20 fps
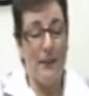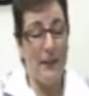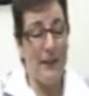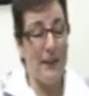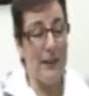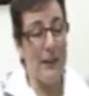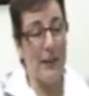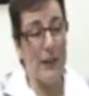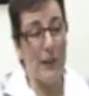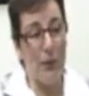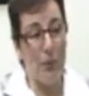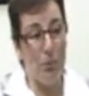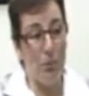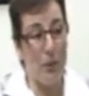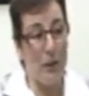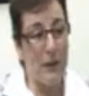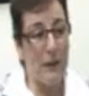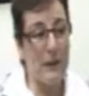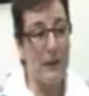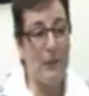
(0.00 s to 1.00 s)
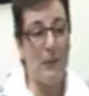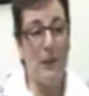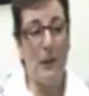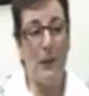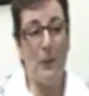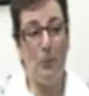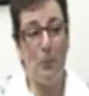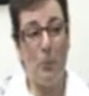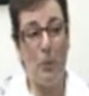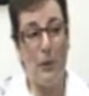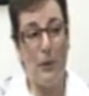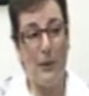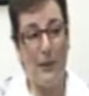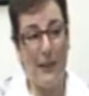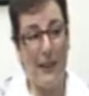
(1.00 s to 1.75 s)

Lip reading: You could possibly put